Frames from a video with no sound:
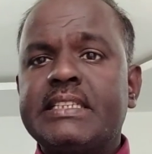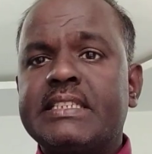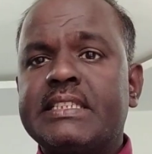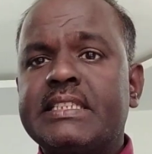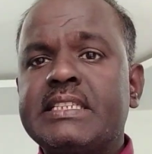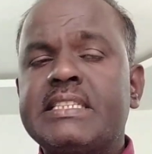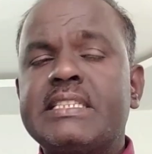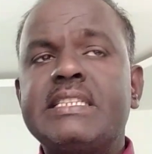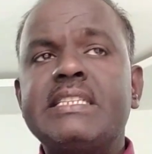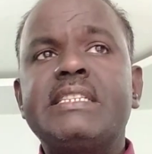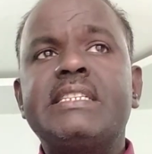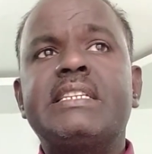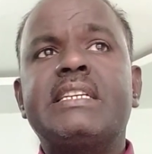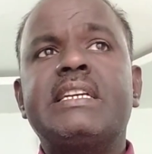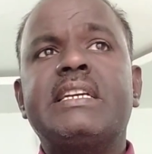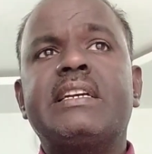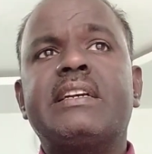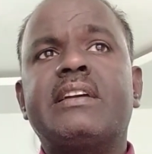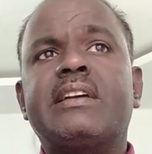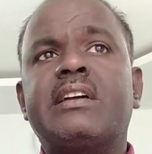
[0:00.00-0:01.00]
this is
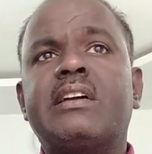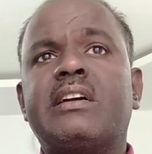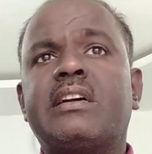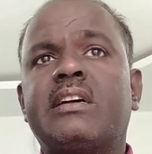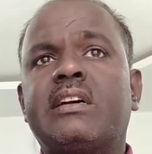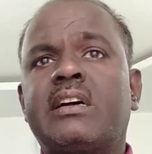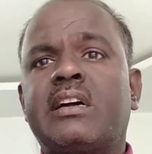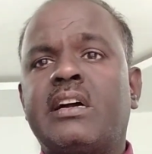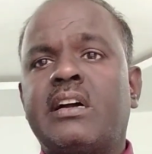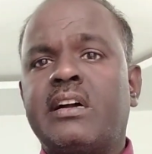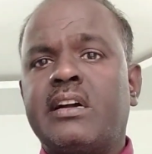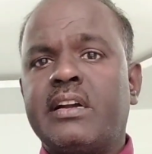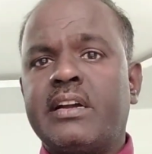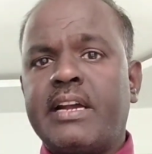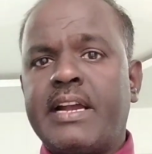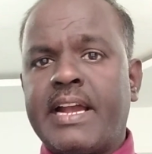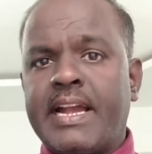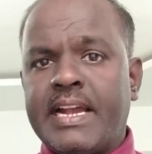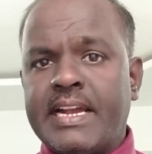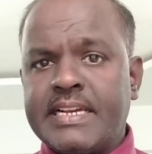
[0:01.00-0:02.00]
a
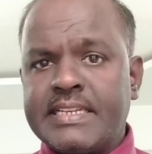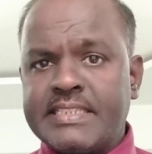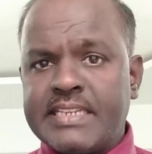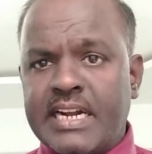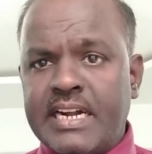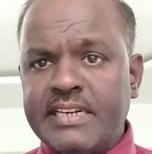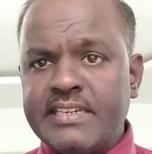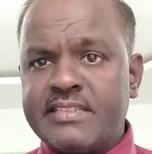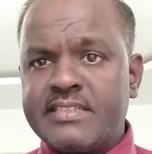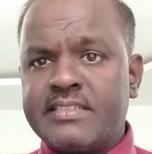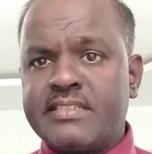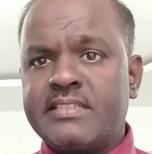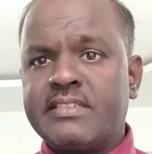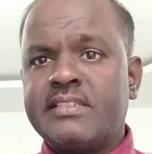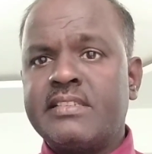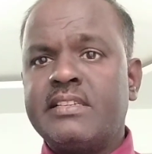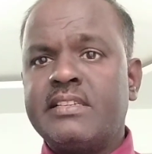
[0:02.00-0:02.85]
hazards.